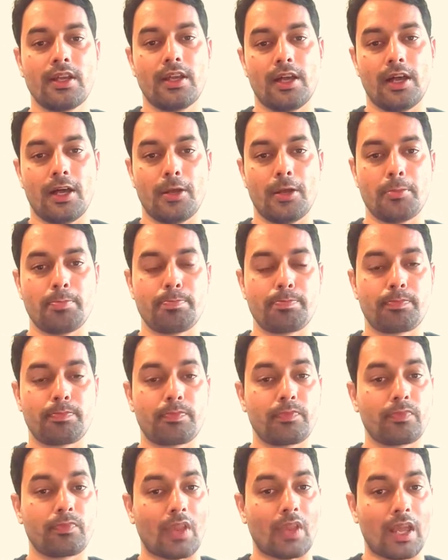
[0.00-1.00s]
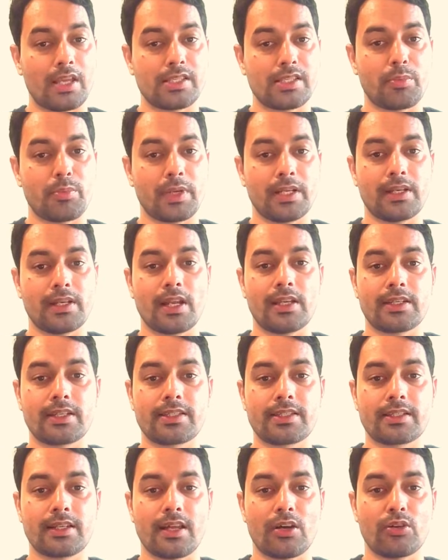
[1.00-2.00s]
SAP
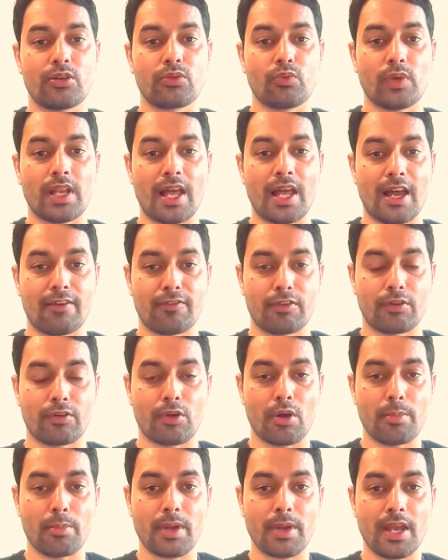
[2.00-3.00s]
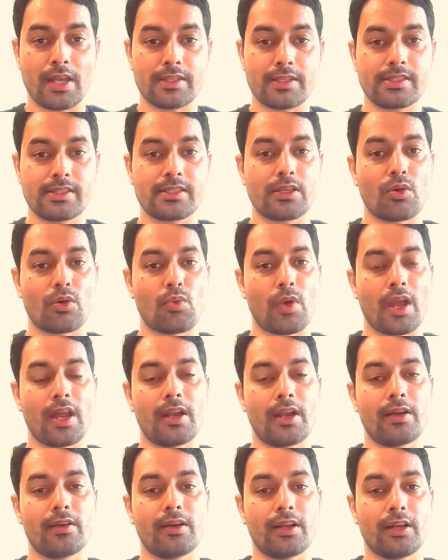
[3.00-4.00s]
Analytics Cloud will have a compass
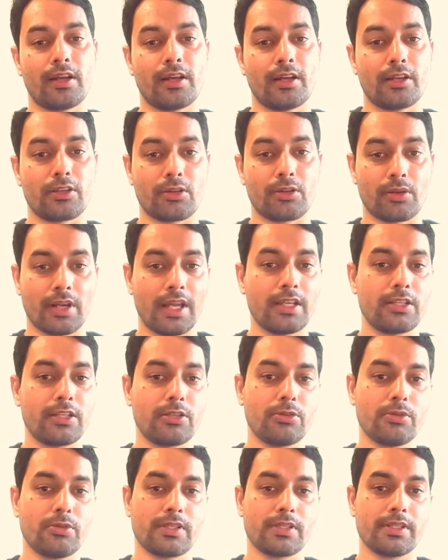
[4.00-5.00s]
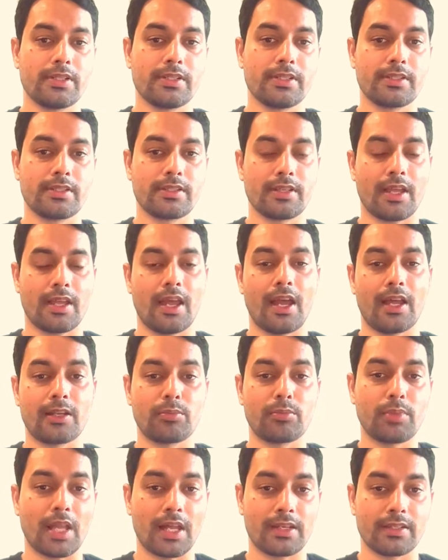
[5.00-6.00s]
where your end users and
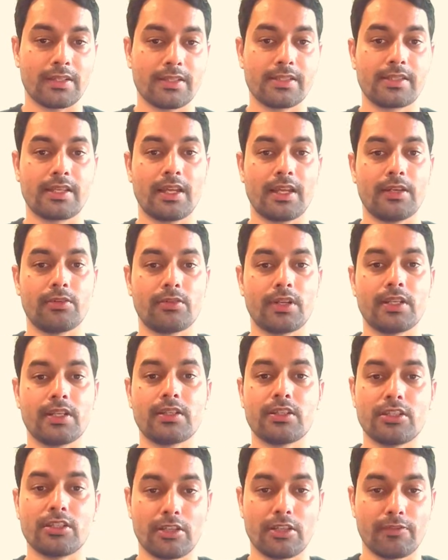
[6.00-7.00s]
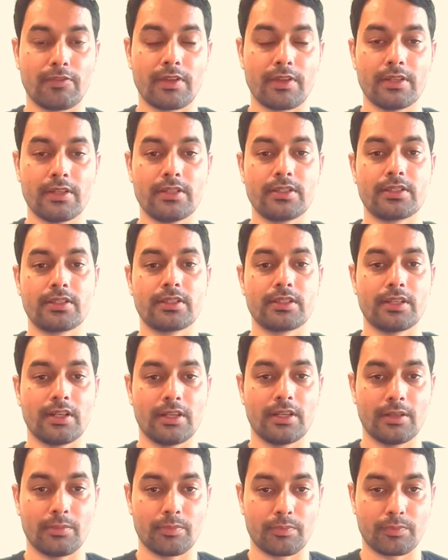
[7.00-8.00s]
planners can run difficult
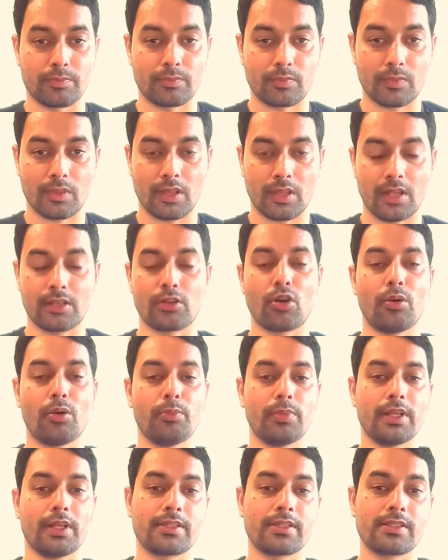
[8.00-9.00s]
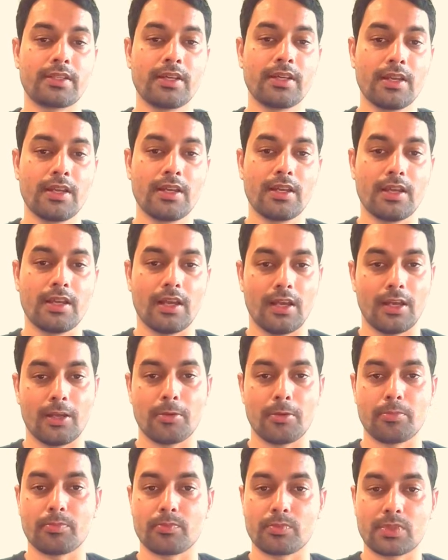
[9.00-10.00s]
and complex
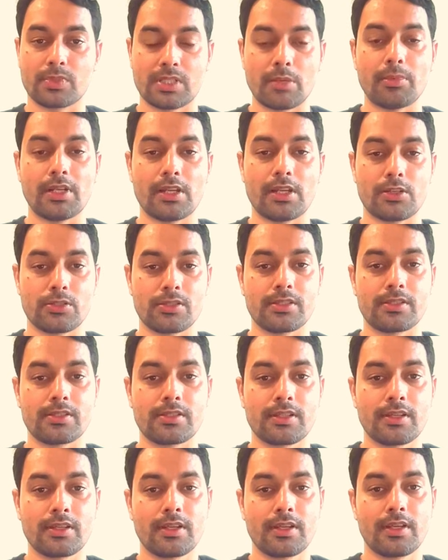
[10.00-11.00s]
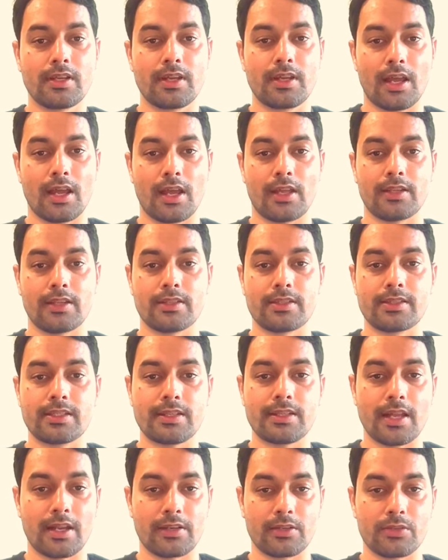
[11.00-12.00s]
simulations and the
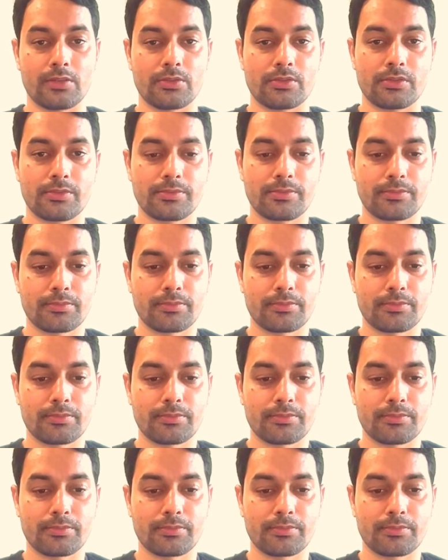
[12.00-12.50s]
scenarios.